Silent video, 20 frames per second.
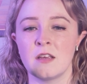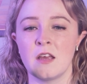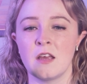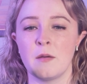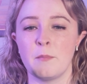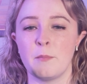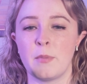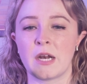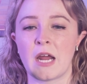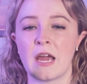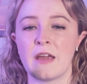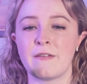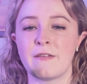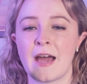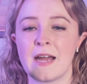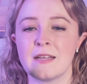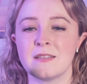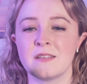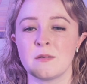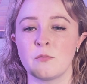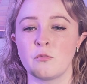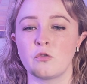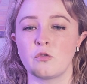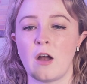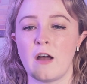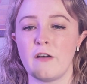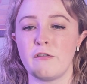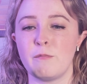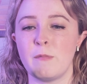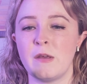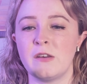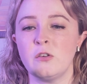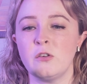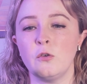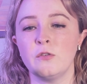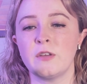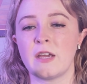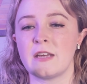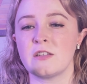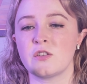but I have had some rough mental
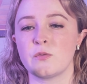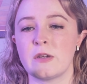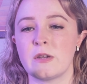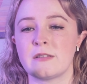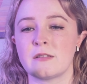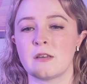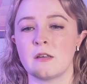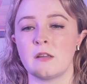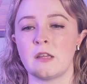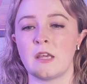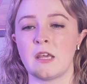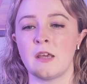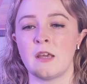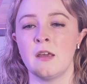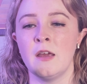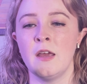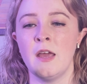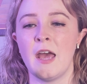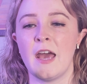days recently,